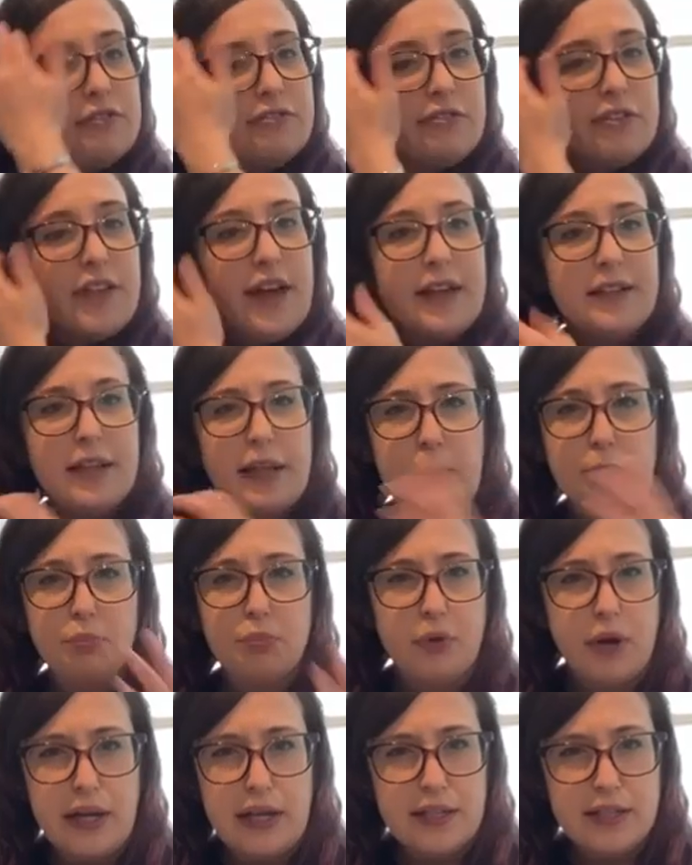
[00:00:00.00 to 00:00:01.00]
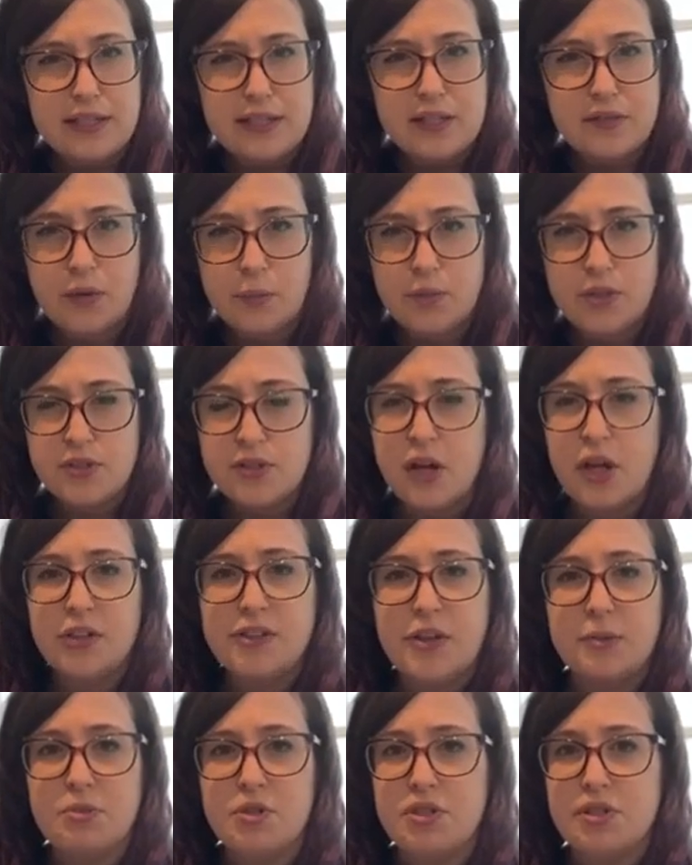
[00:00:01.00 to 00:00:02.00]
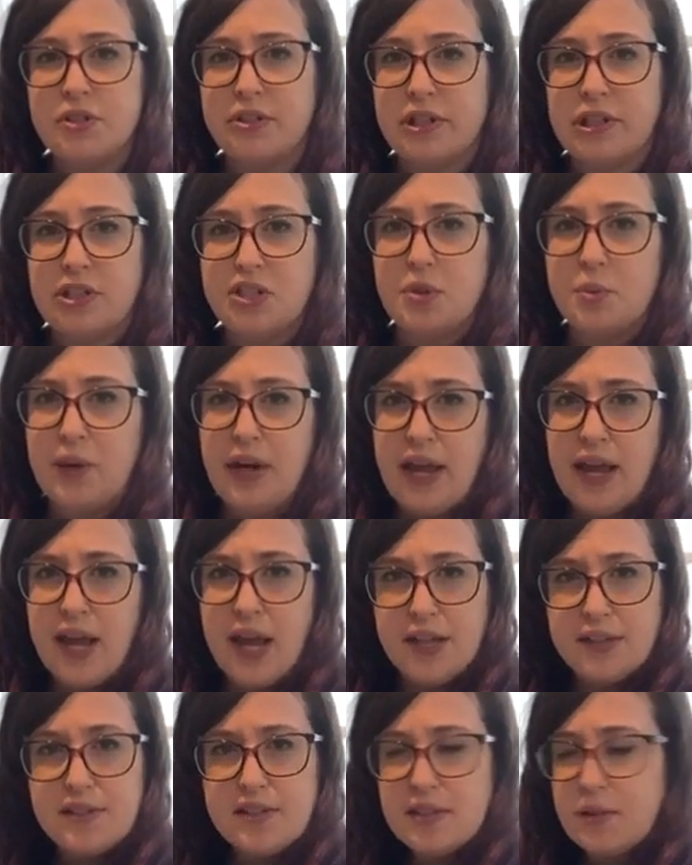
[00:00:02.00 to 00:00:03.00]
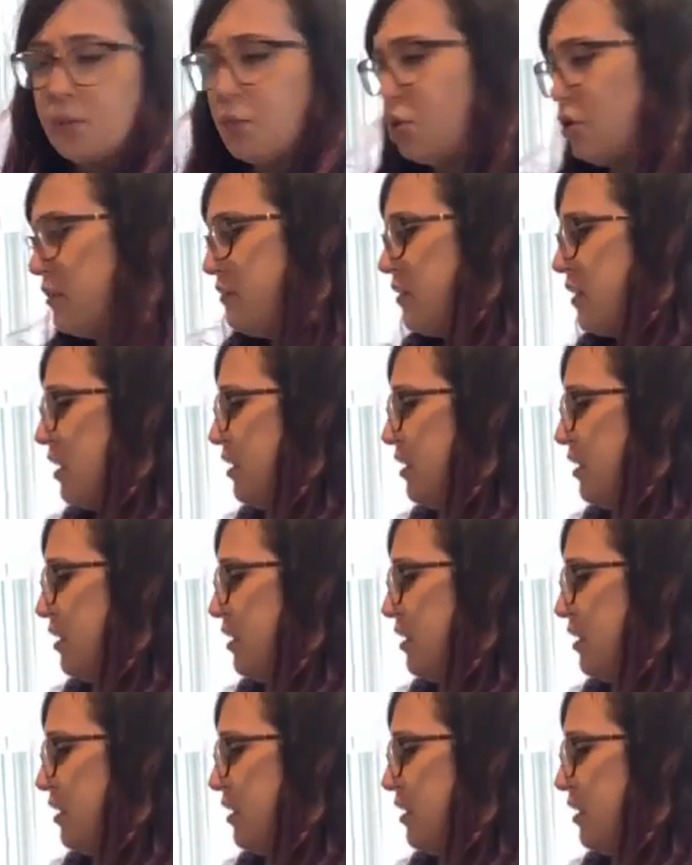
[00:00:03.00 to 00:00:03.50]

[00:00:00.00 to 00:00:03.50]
for that like brightness from the salt. I'm just looking to enhance some more